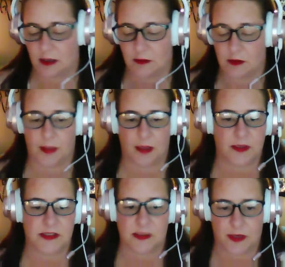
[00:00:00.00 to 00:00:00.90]
There may
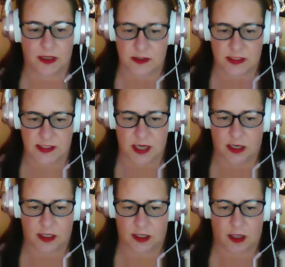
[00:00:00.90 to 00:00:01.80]
be somebody else that's
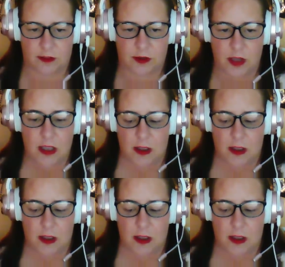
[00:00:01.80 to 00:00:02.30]
done it in color,